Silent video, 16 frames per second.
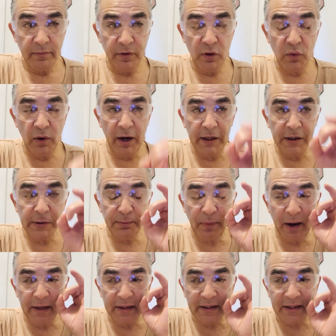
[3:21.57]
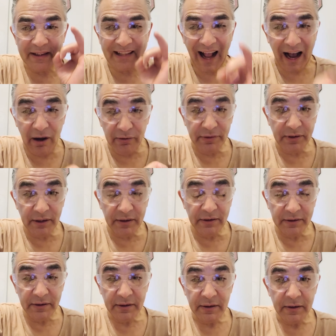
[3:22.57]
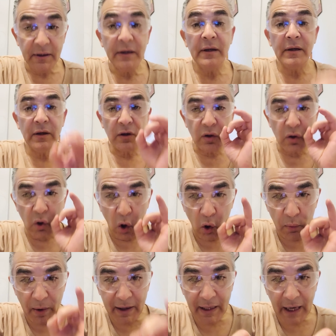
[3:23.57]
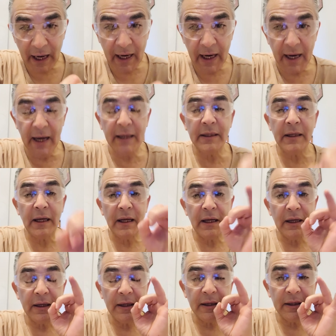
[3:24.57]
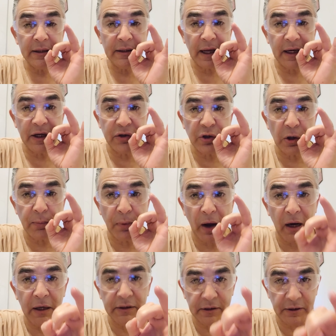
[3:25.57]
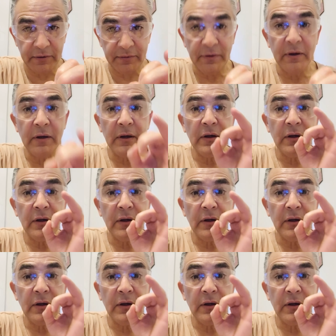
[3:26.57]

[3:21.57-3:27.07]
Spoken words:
If you want to spend thousands, go right ahead. That is your prerogative.